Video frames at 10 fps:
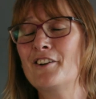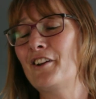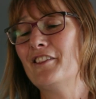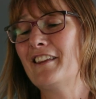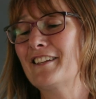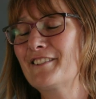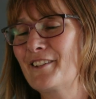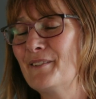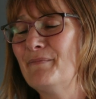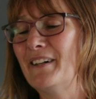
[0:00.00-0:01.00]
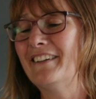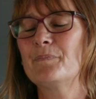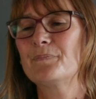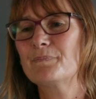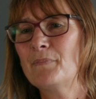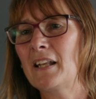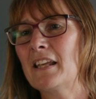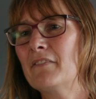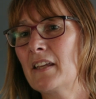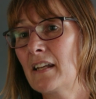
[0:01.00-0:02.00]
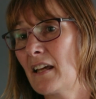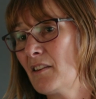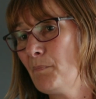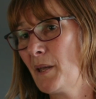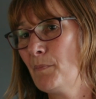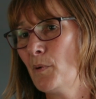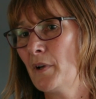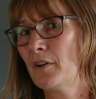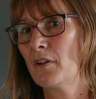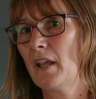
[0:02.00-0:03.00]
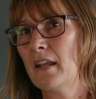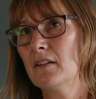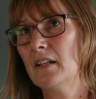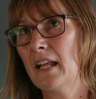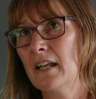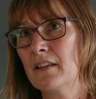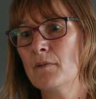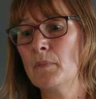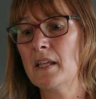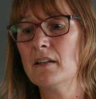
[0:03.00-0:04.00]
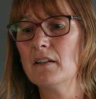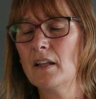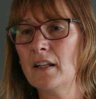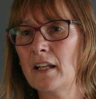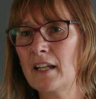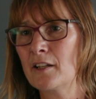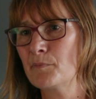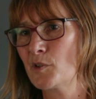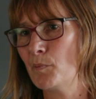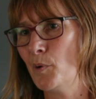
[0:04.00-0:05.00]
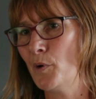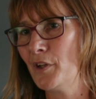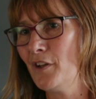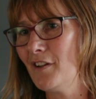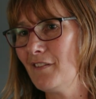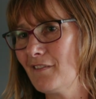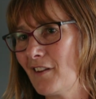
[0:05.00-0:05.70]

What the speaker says: I don't think so, but believing in other people and letting them in and letting them support you,